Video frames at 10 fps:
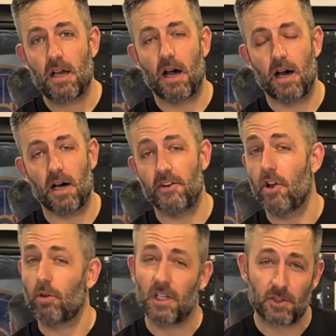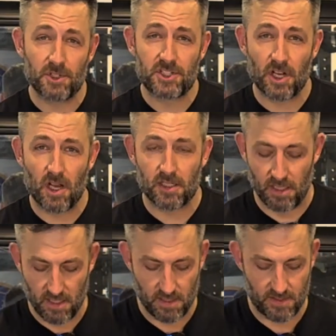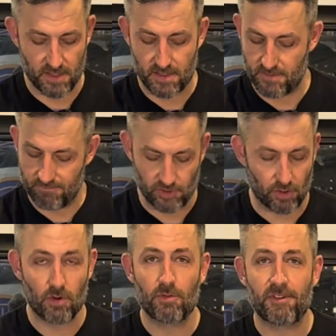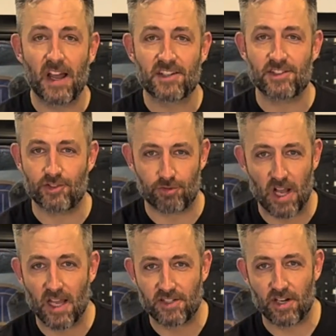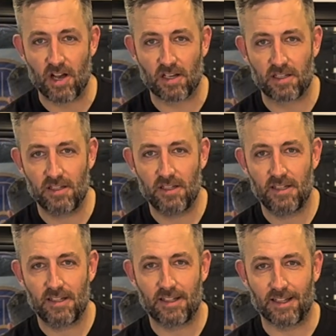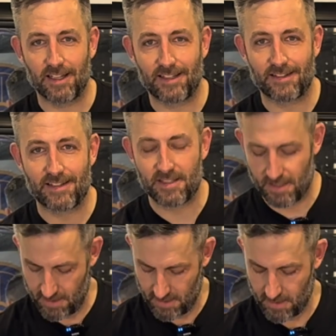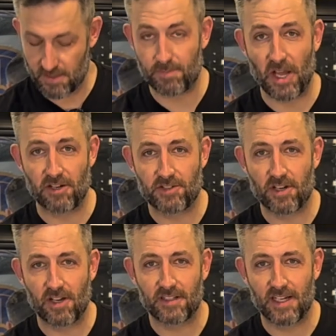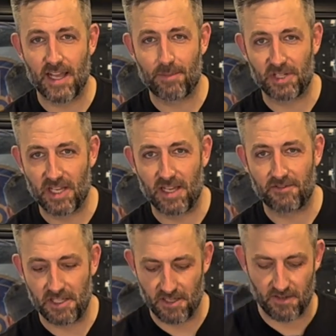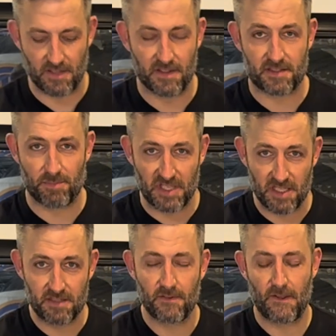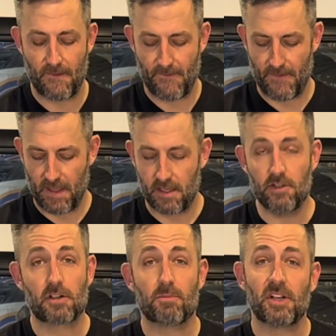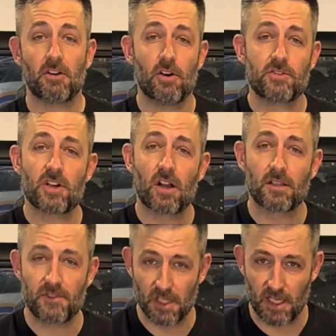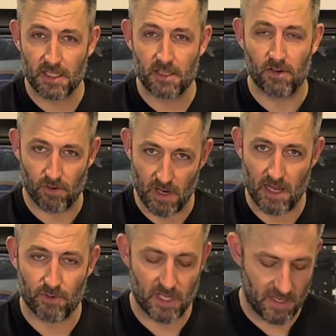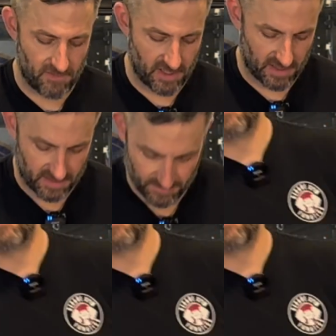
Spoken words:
No liquid chalk, just good old-fashioned dry chalk like this spider chalk that I happen to have here in this bin. You can bring your own chalk if you like, or I will have this.